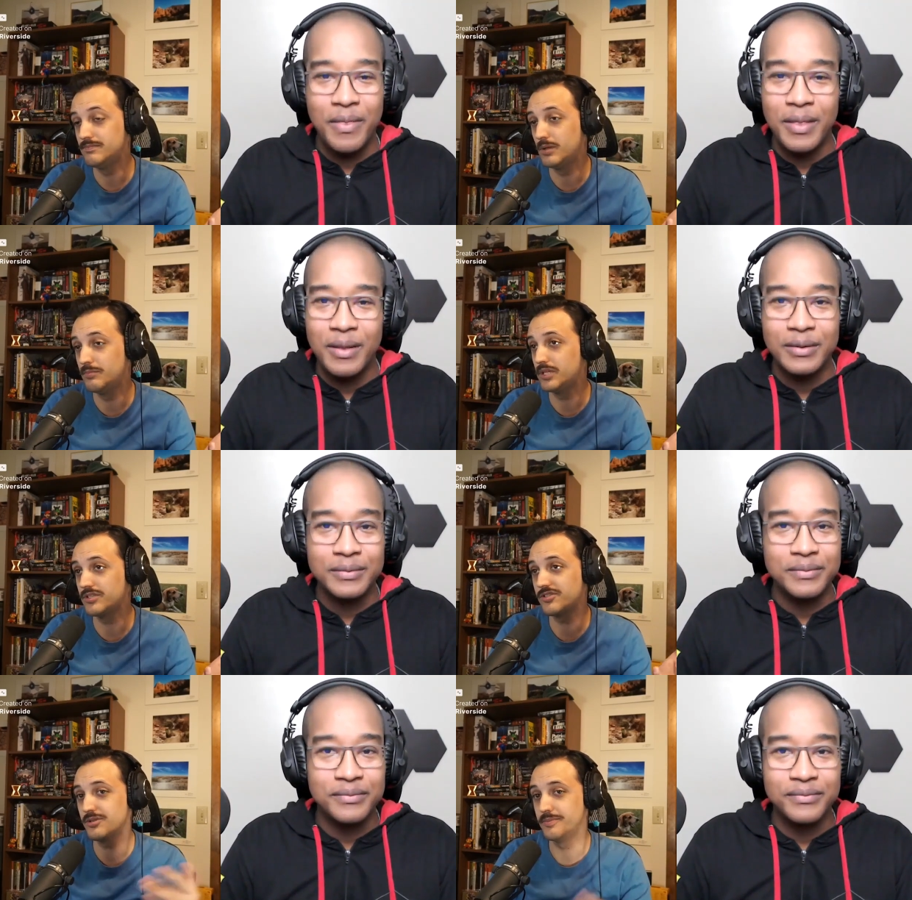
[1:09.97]

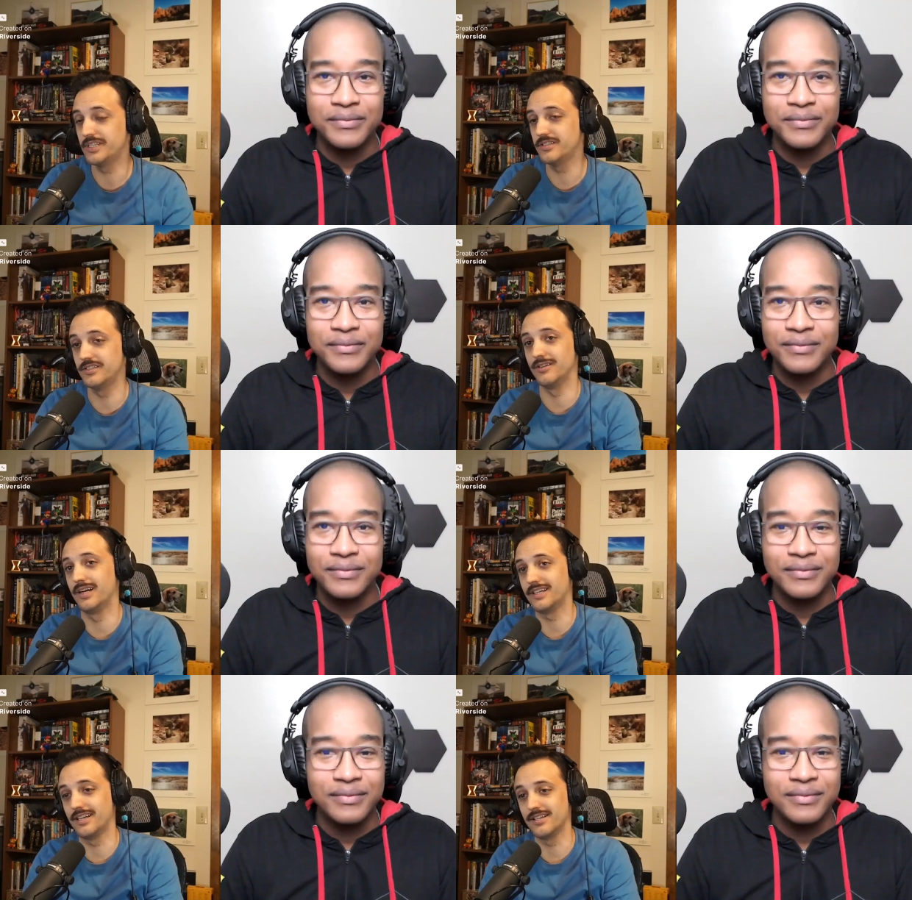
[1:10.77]
Speaker 1: emerged superior,
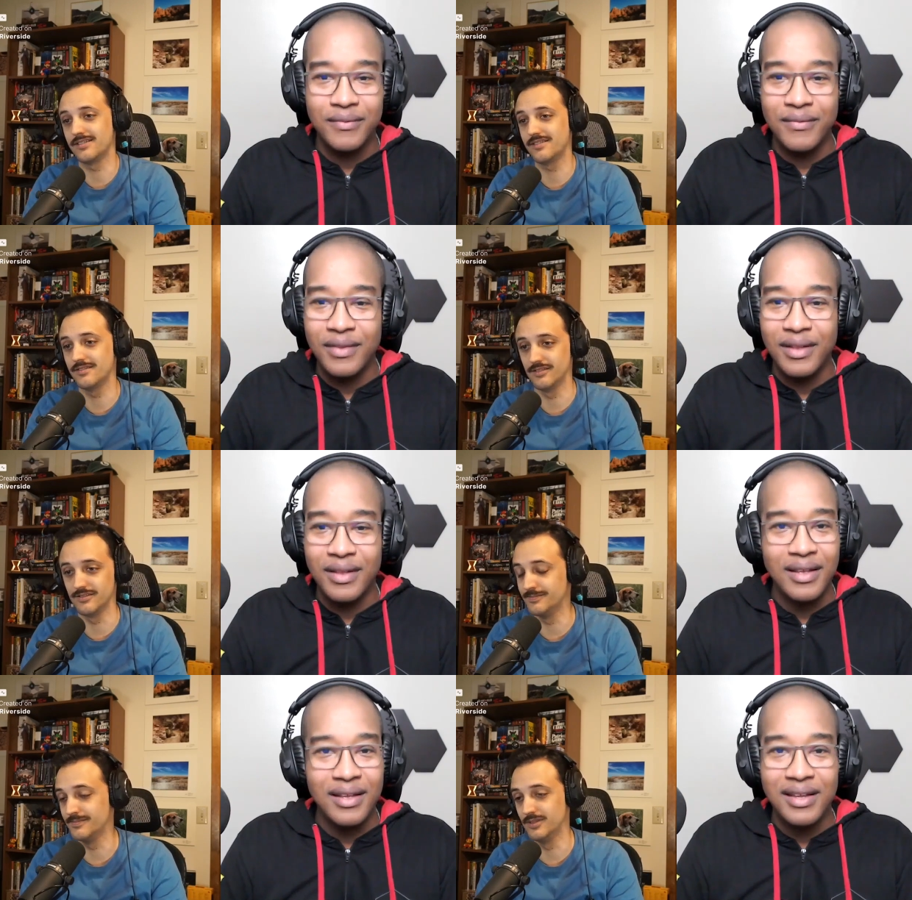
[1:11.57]
I guess,
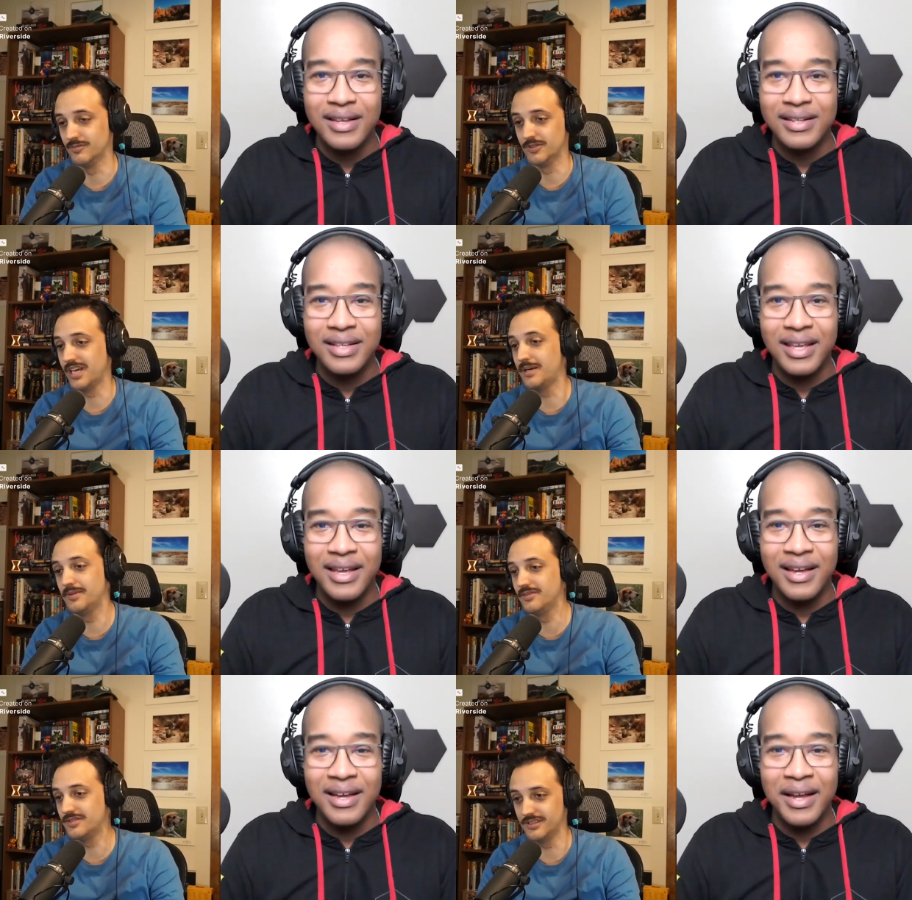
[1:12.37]
or or was able
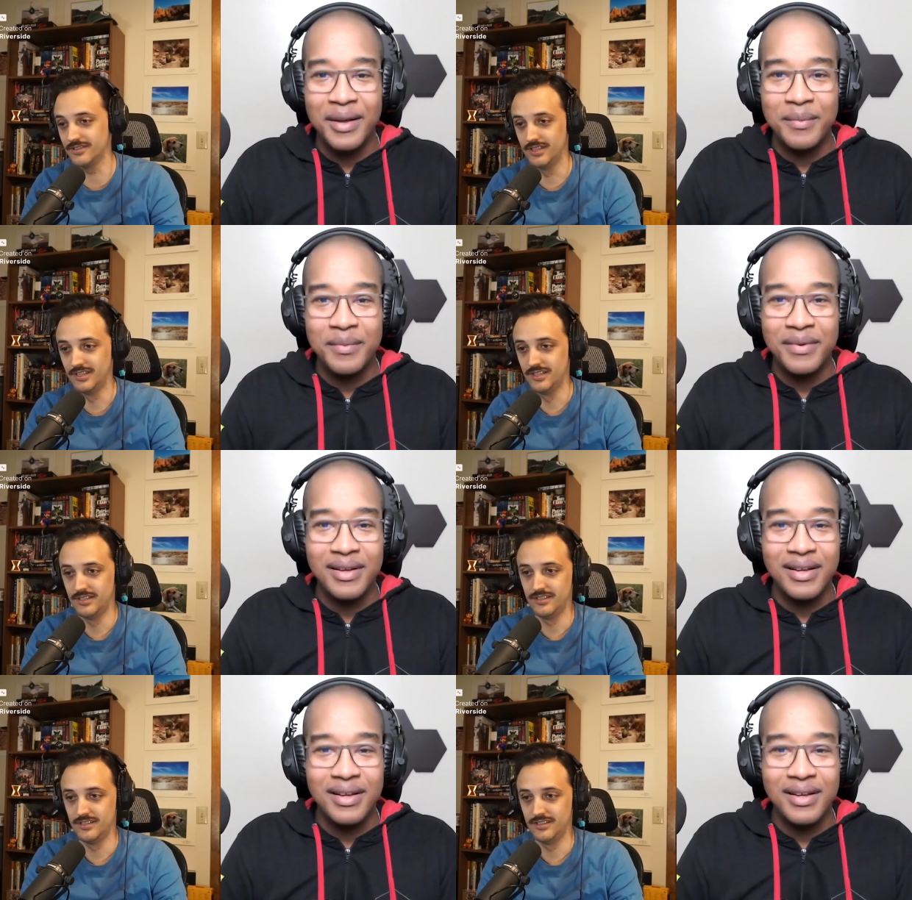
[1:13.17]
yeah, to I'm,